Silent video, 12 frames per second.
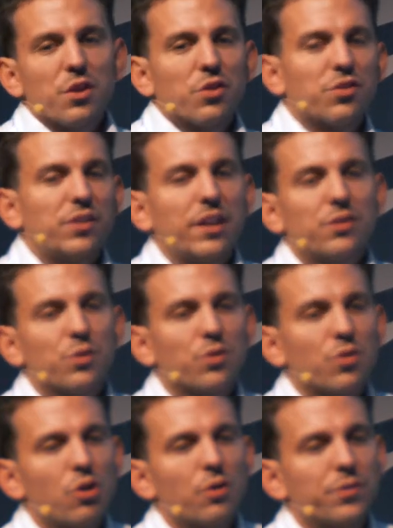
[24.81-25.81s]

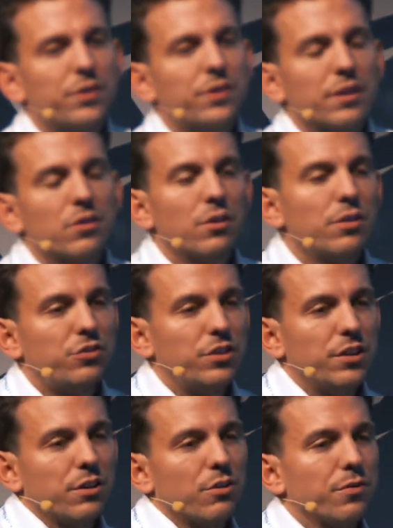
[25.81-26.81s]
status of the
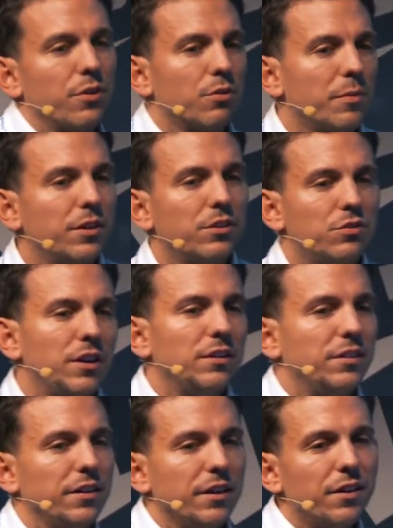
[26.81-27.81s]
technology of augmented
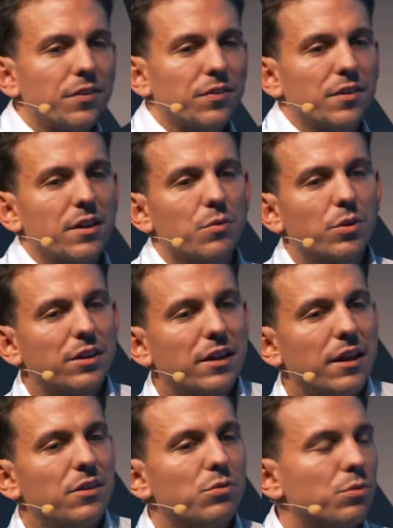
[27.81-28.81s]
reality is and what it
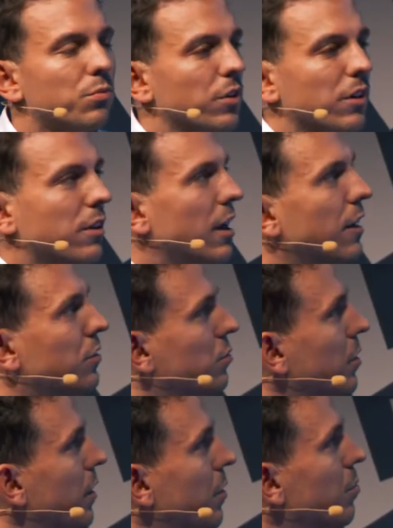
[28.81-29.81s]
can do and what it can't
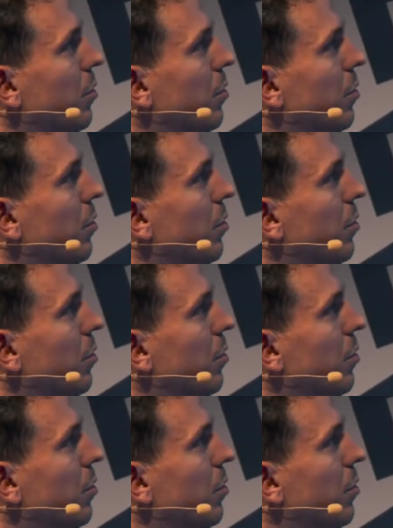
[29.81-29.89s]
do at the